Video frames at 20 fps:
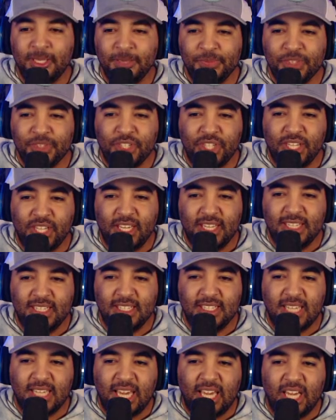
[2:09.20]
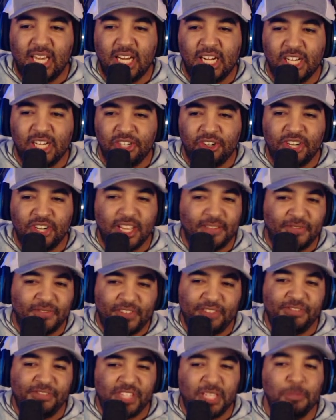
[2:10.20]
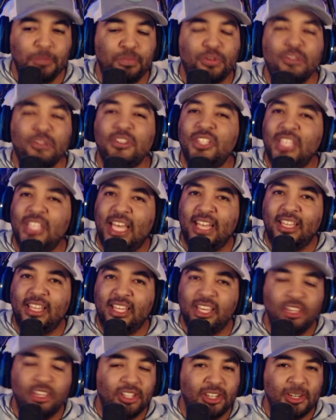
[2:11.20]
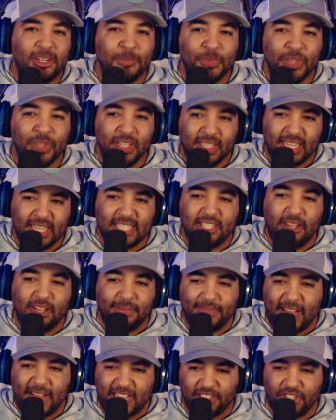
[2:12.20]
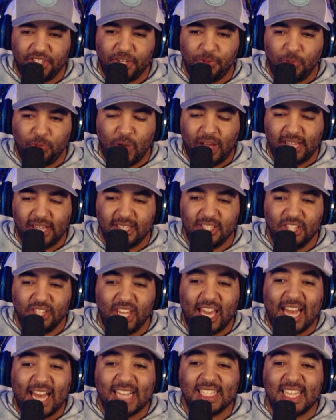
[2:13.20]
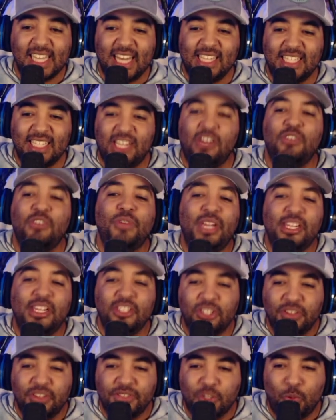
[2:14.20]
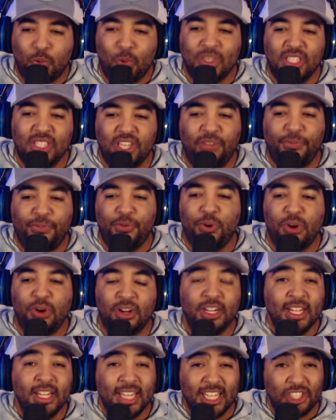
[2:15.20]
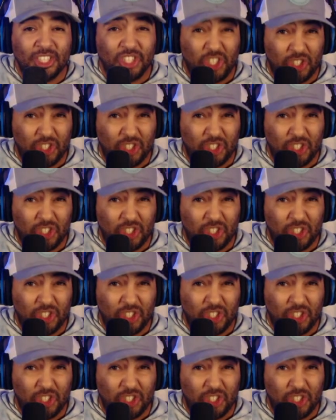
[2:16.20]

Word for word: she is a 115% killer. That's how fast she walks. She has a tear radius of 24, and she's